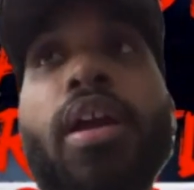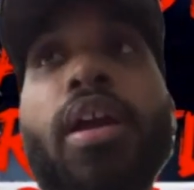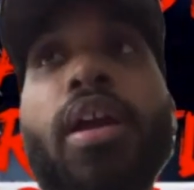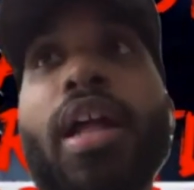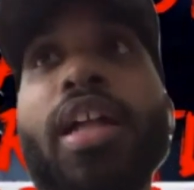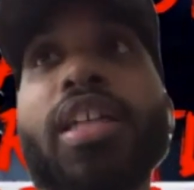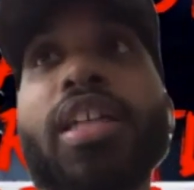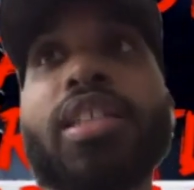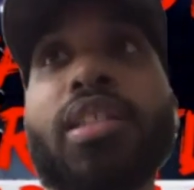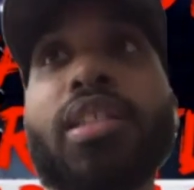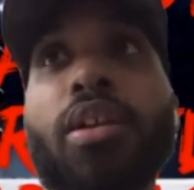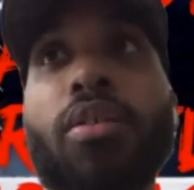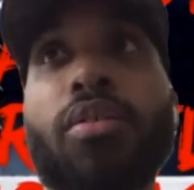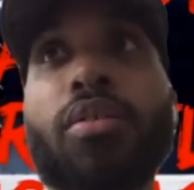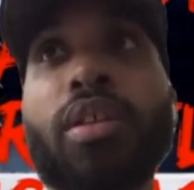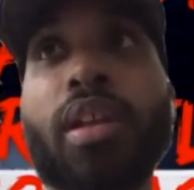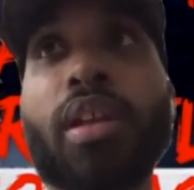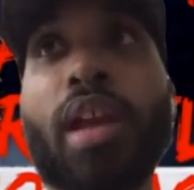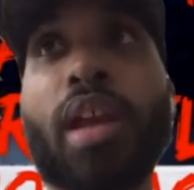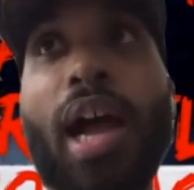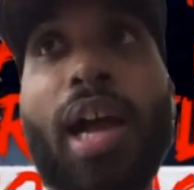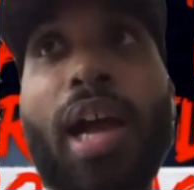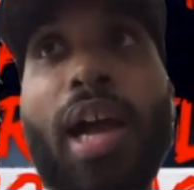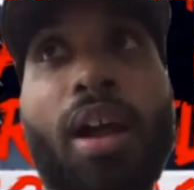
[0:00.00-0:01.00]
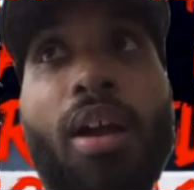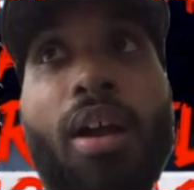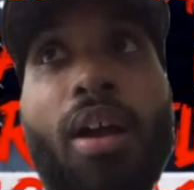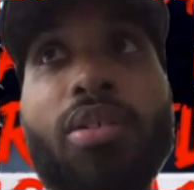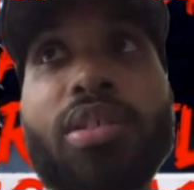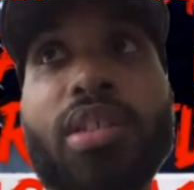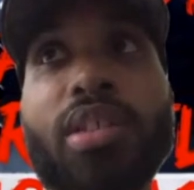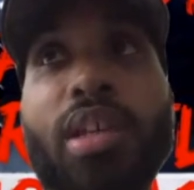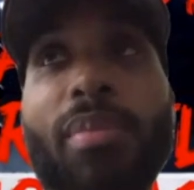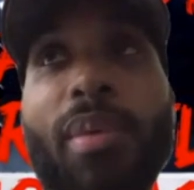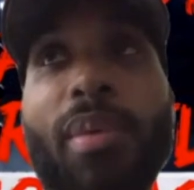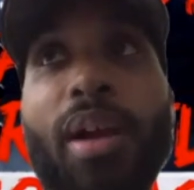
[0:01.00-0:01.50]
That's the only knock I'll
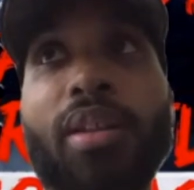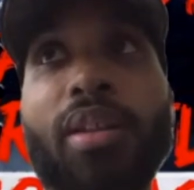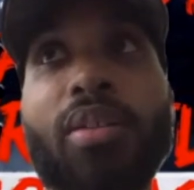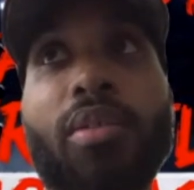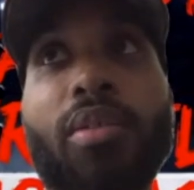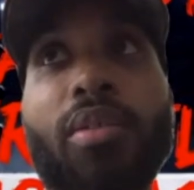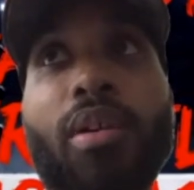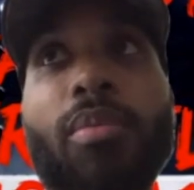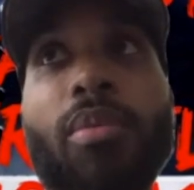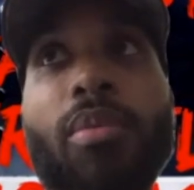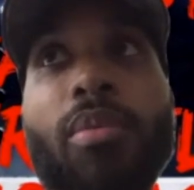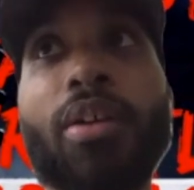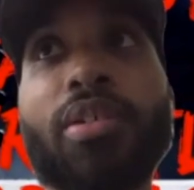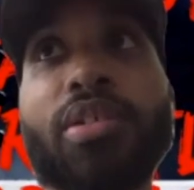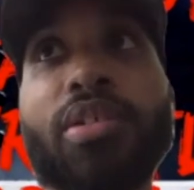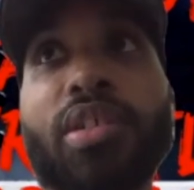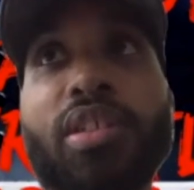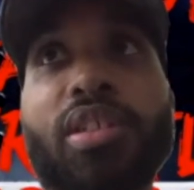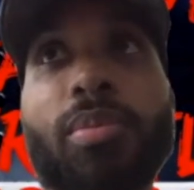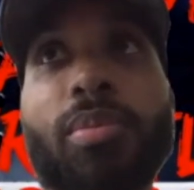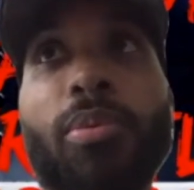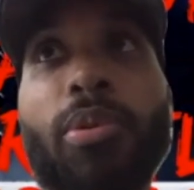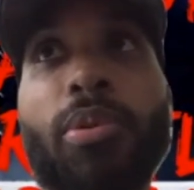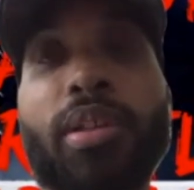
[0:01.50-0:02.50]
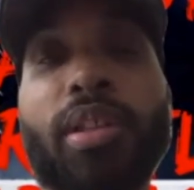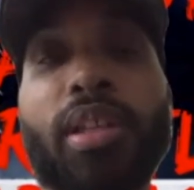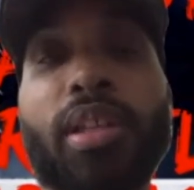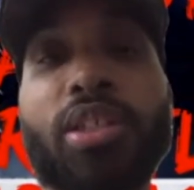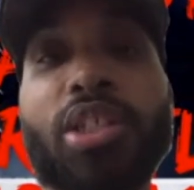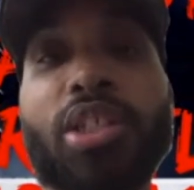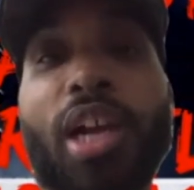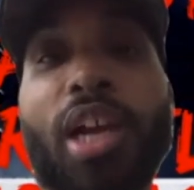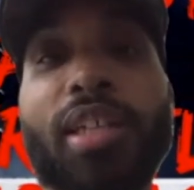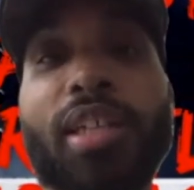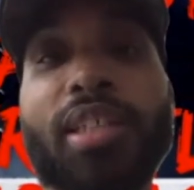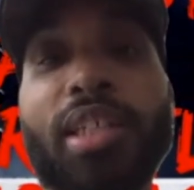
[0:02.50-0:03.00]
say about the Rumble. I was disappointed that
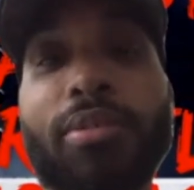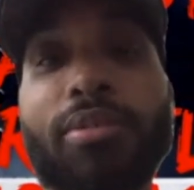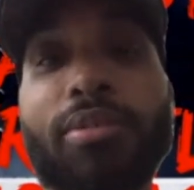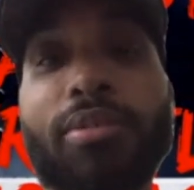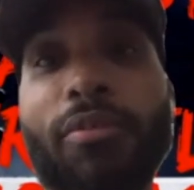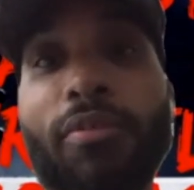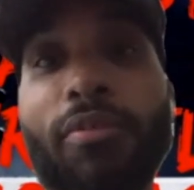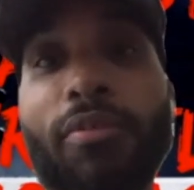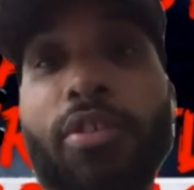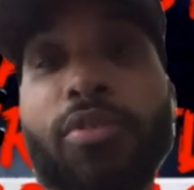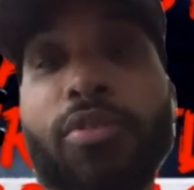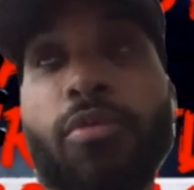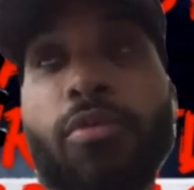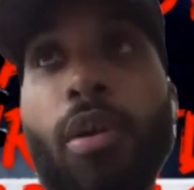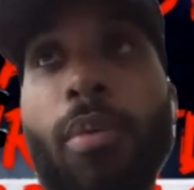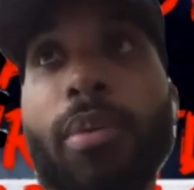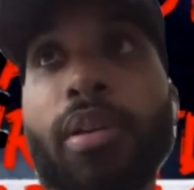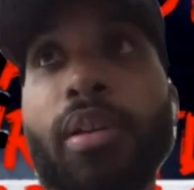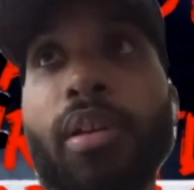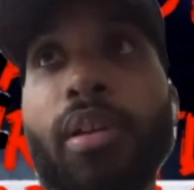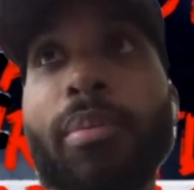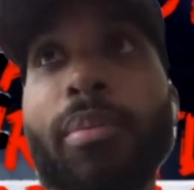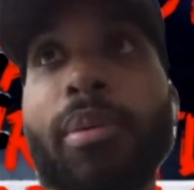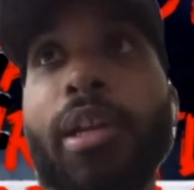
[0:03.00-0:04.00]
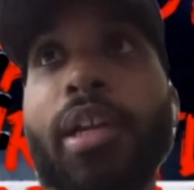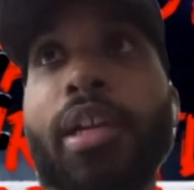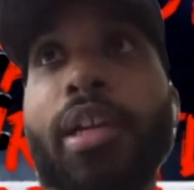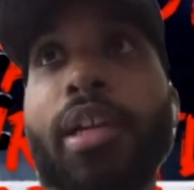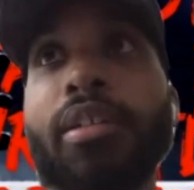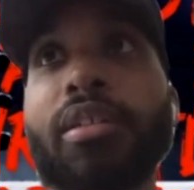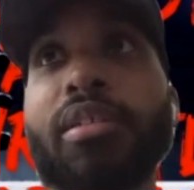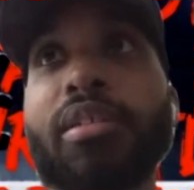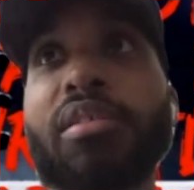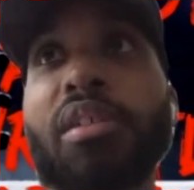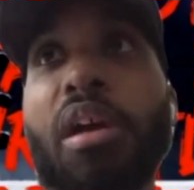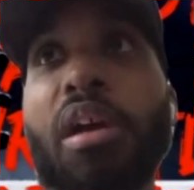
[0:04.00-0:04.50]
Shotzi was the first woman eliminated
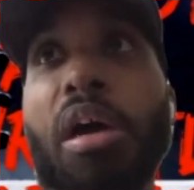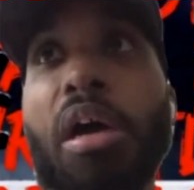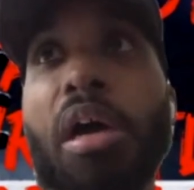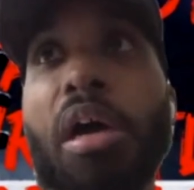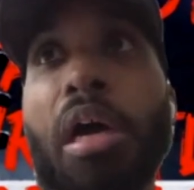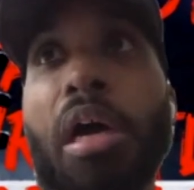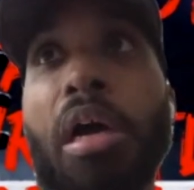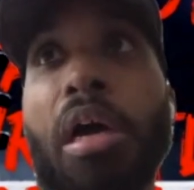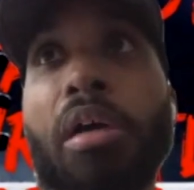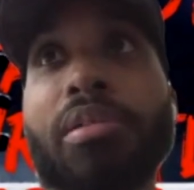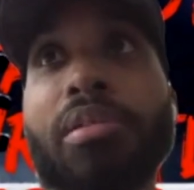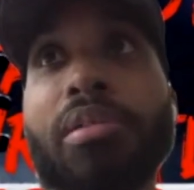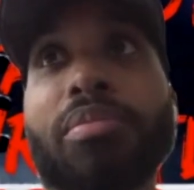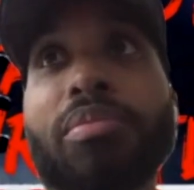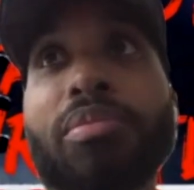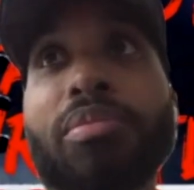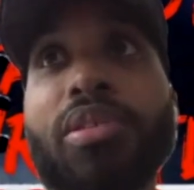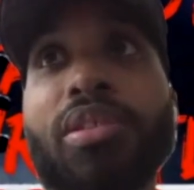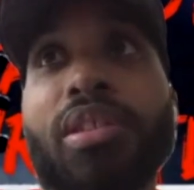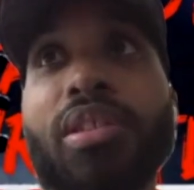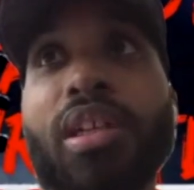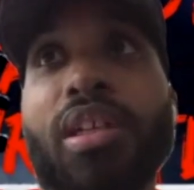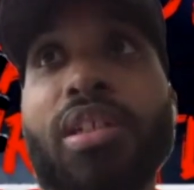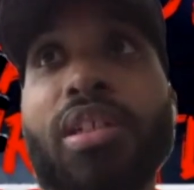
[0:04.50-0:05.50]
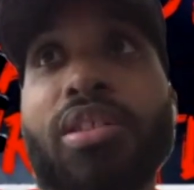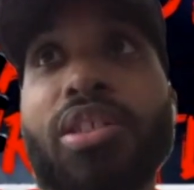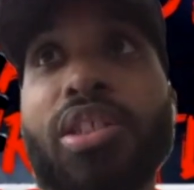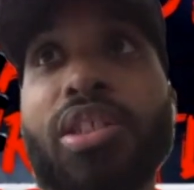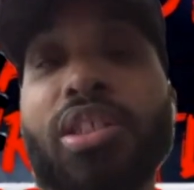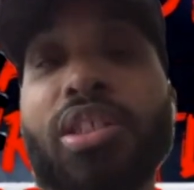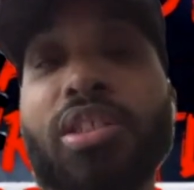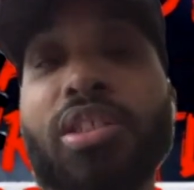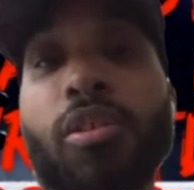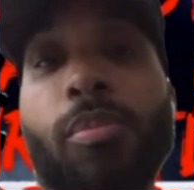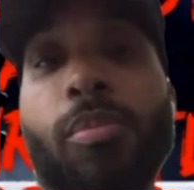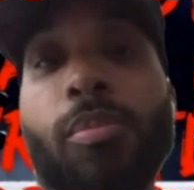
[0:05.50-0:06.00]
because uh,
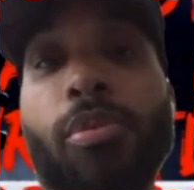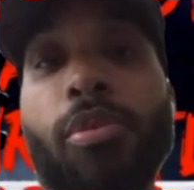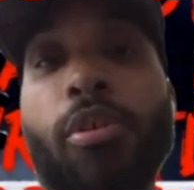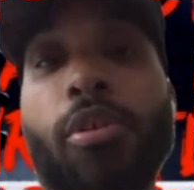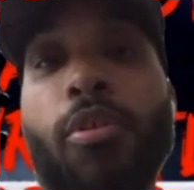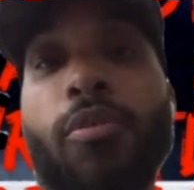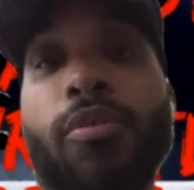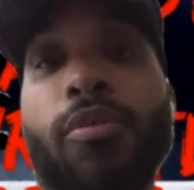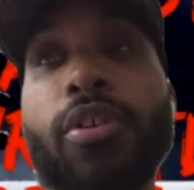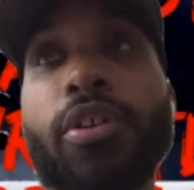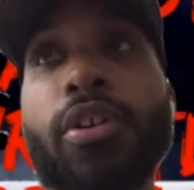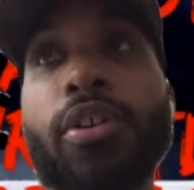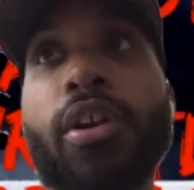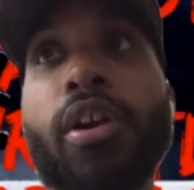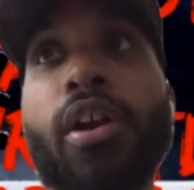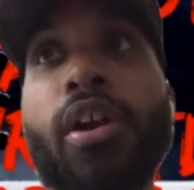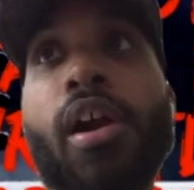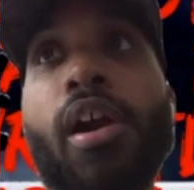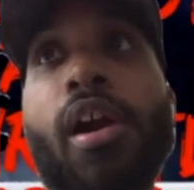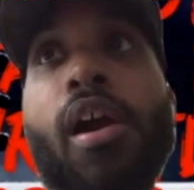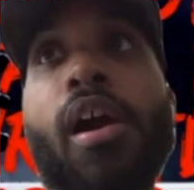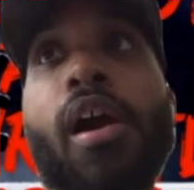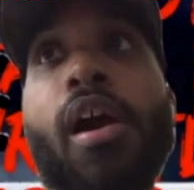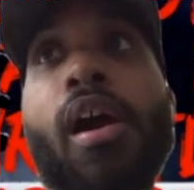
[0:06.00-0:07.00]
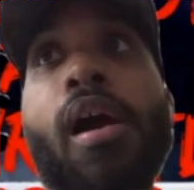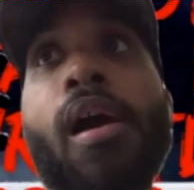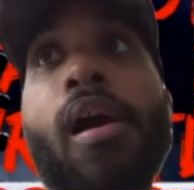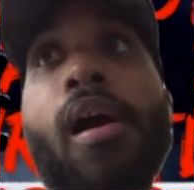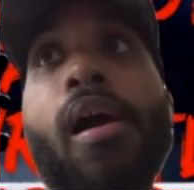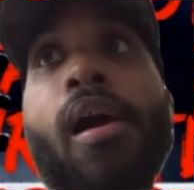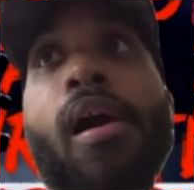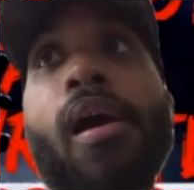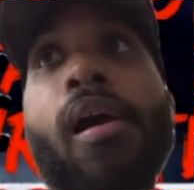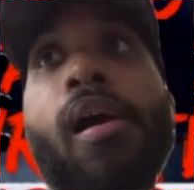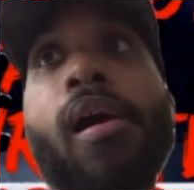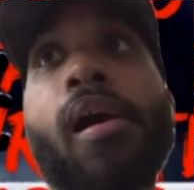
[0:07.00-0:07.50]
she's super over.
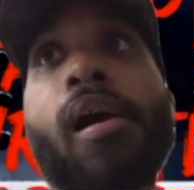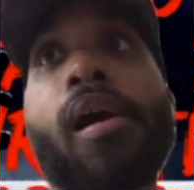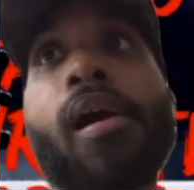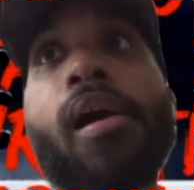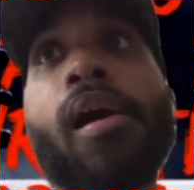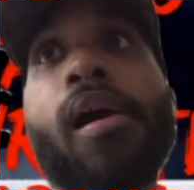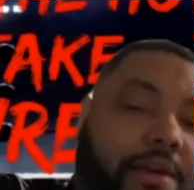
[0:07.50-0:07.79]
Yeah,